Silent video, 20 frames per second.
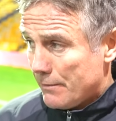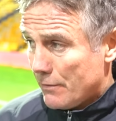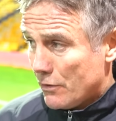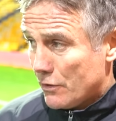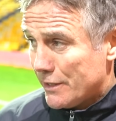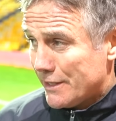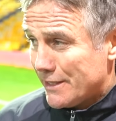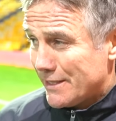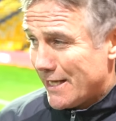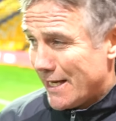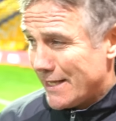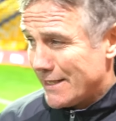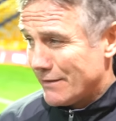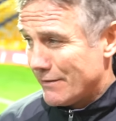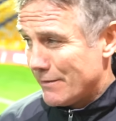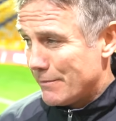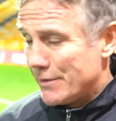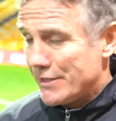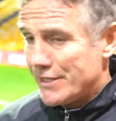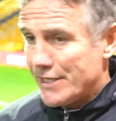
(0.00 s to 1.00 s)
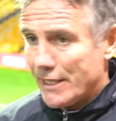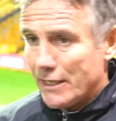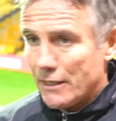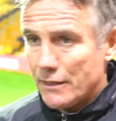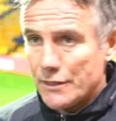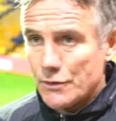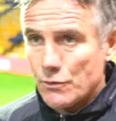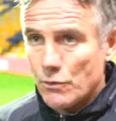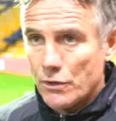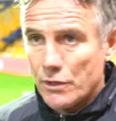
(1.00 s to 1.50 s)
Ollie's header, in
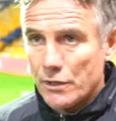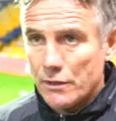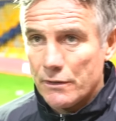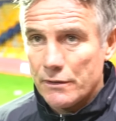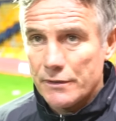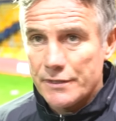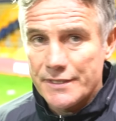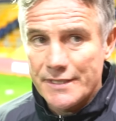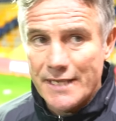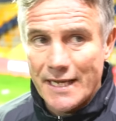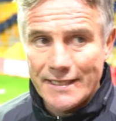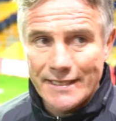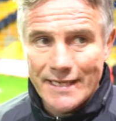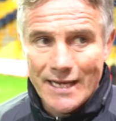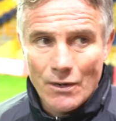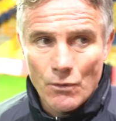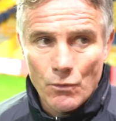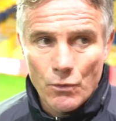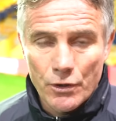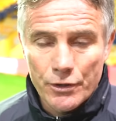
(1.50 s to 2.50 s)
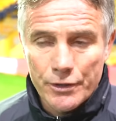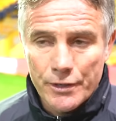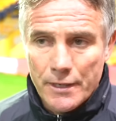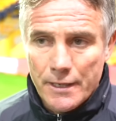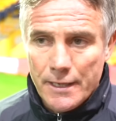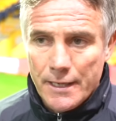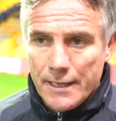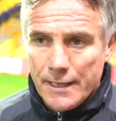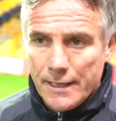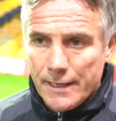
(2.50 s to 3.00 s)
particular, is one that was a standout one.
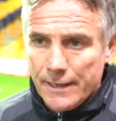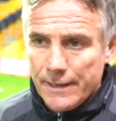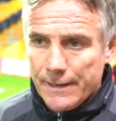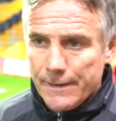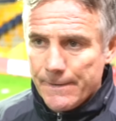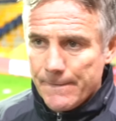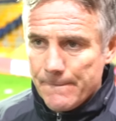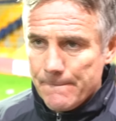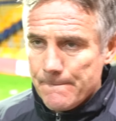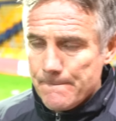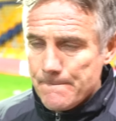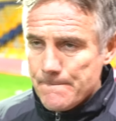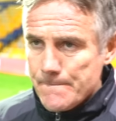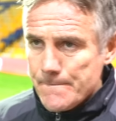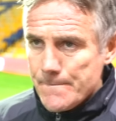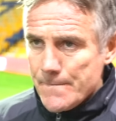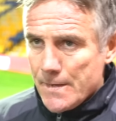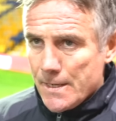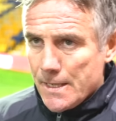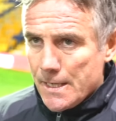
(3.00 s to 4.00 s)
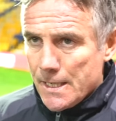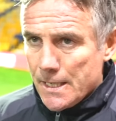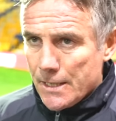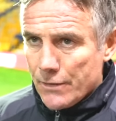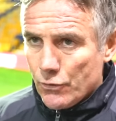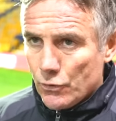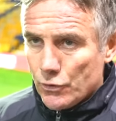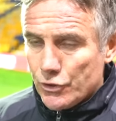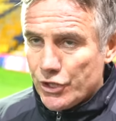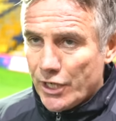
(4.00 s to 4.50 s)
I
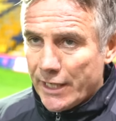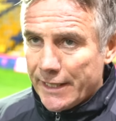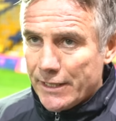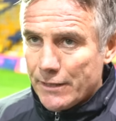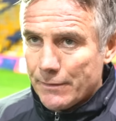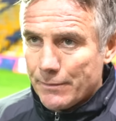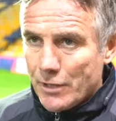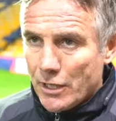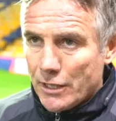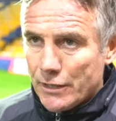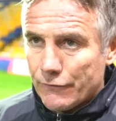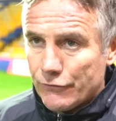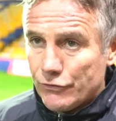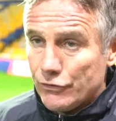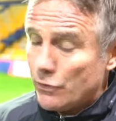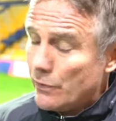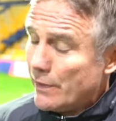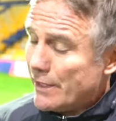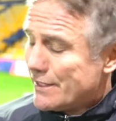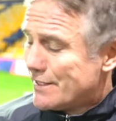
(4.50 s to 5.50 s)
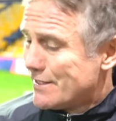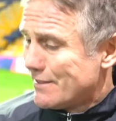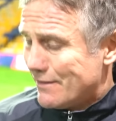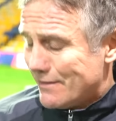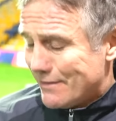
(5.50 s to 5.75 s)
thought Jacob kind of grew into